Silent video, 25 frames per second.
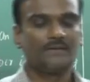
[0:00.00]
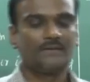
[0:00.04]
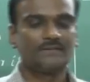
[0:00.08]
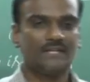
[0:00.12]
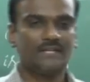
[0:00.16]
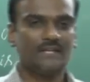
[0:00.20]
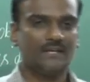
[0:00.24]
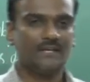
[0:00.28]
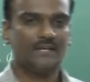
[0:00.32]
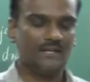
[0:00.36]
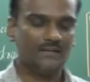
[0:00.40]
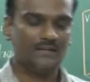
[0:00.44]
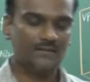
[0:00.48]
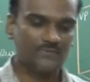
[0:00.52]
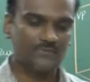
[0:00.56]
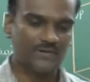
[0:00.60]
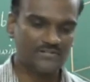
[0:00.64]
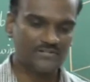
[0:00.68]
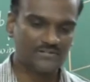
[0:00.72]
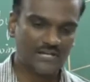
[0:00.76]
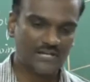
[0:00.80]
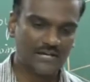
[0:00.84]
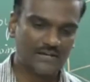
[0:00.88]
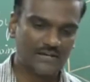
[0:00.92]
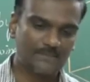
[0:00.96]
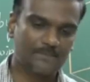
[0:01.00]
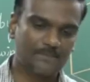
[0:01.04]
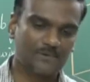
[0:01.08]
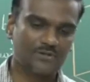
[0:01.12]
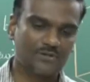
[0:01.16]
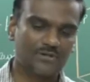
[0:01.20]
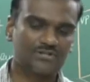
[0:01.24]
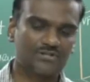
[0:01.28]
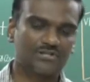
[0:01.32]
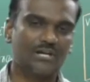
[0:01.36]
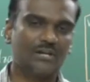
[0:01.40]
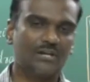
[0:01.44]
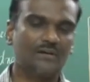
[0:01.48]
See, in first angle
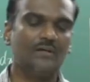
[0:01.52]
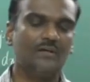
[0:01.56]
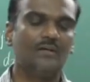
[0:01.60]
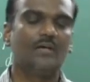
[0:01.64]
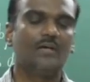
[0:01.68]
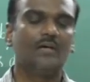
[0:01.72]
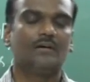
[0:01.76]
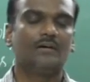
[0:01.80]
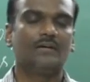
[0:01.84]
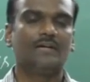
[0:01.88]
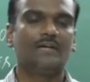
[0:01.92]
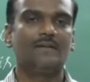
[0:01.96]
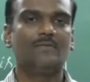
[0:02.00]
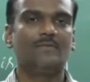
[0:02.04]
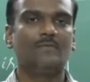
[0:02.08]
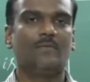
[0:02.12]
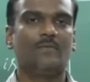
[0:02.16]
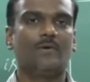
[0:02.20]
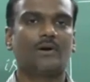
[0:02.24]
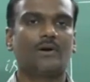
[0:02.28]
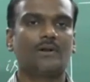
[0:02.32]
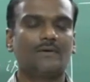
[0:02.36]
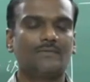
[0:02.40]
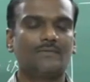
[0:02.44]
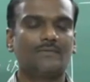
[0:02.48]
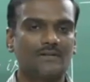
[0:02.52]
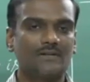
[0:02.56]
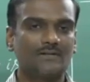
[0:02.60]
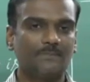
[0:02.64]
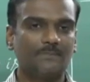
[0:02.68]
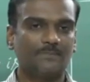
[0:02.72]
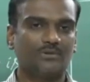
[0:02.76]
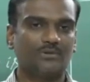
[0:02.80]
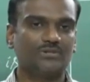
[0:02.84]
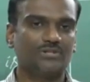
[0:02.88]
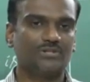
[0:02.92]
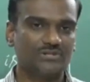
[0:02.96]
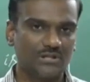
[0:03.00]
projection, in whatever the
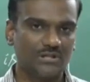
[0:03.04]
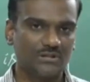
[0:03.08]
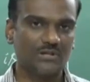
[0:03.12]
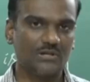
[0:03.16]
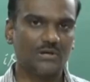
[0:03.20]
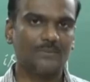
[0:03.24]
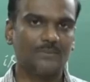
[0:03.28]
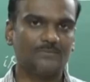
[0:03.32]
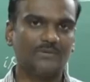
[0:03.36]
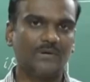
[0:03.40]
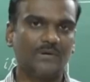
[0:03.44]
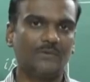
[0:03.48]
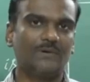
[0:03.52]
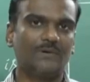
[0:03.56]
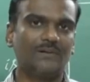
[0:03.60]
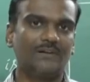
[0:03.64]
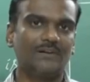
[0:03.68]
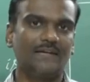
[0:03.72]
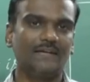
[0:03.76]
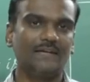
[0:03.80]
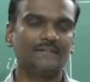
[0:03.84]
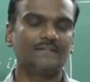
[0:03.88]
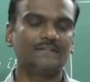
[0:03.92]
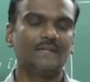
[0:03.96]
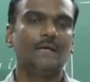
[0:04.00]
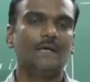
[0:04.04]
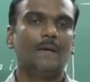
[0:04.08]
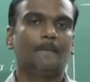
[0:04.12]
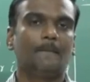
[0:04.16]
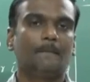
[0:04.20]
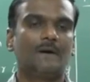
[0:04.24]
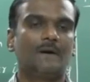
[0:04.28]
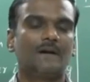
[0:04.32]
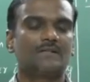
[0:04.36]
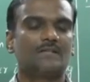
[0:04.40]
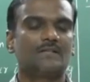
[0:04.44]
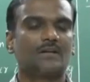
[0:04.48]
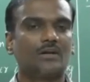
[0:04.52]
position the observer is,
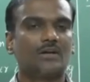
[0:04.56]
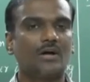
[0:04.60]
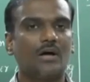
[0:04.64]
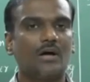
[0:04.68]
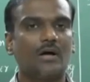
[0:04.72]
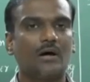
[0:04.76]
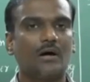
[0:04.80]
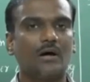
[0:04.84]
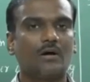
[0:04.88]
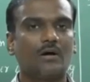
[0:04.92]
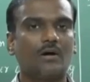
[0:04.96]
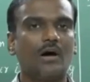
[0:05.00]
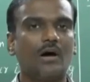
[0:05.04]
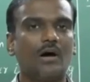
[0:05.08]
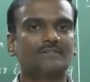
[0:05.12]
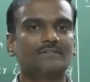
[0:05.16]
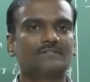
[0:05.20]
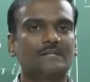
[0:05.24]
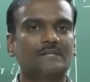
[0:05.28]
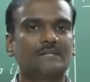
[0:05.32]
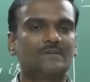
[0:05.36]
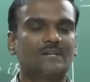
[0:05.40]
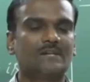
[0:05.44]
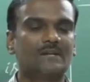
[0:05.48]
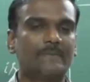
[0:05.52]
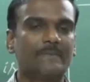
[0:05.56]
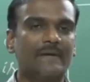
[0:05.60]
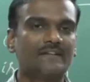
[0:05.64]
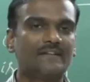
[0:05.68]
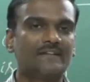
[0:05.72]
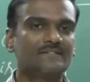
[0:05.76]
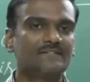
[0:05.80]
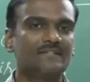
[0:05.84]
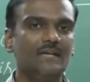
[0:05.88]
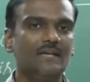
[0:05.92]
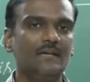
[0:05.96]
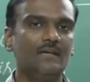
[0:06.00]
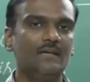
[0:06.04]
but the concept
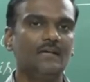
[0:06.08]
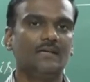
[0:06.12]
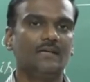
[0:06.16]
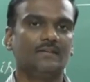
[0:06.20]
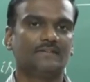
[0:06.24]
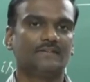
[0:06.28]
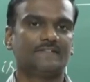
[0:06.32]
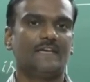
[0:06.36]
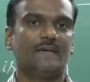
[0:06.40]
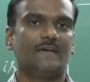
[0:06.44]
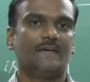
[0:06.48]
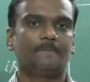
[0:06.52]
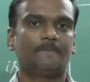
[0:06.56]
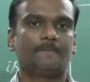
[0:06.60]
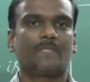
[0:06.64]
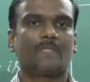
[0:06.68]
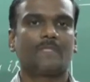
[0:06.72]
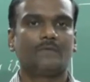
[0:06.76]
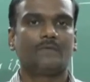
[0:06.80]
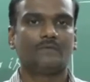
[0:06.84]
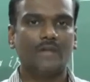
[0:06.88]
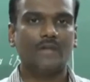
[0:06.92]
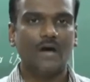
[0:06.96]
remains the same.